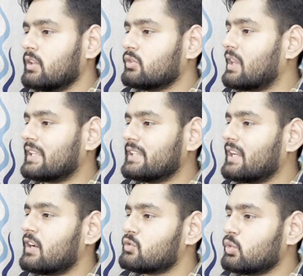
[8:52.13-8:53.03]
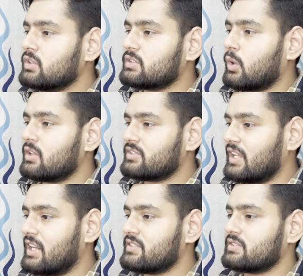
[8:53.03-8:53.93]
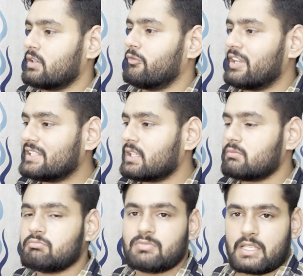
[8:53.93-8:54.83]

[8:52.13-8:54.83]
So there are tools called search, weather,